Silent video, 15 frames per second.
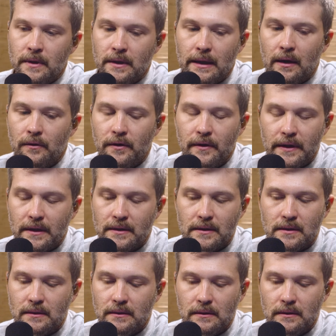healthy
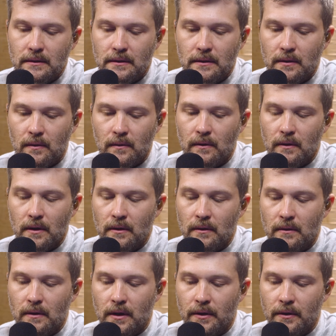things don't
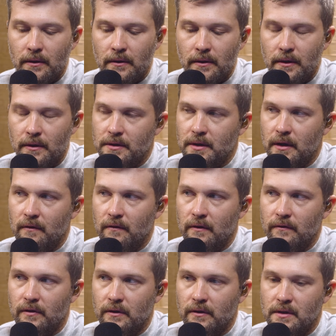grow under your shade of
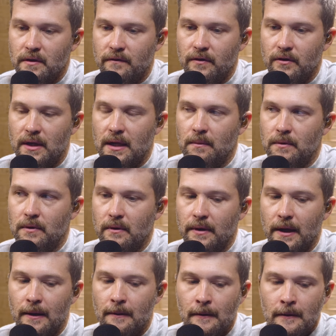influence if yeah. you keep doing
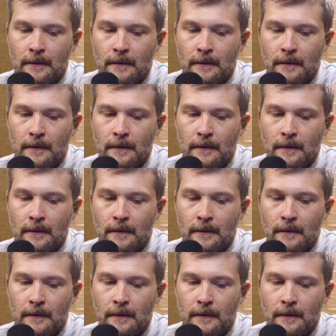that.